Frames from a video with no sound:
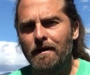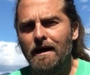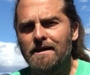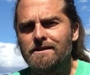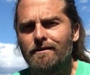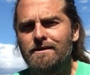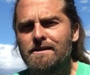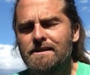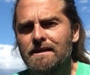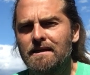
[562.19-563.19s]
I start to
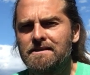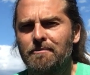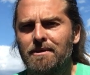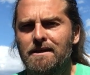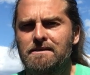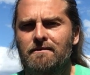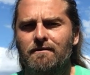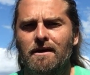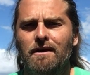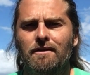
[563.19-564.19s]
see it as a place of
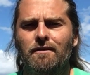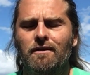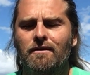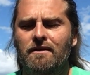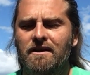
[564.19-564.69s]
no longer